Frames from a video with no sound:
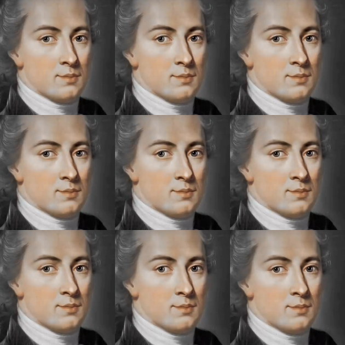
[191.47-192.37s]

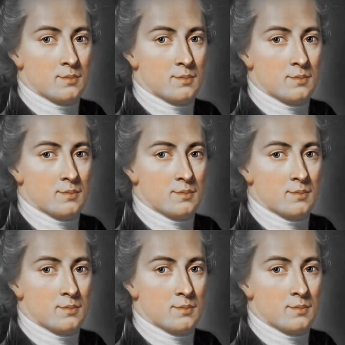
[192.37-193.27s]

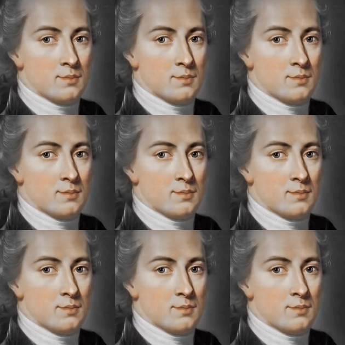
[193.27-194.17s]

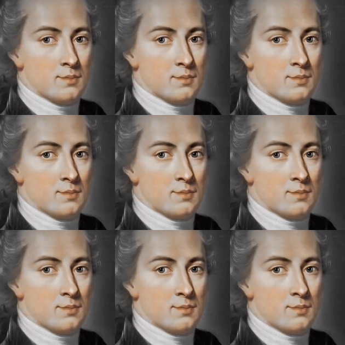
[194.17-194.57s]
Nothing is said.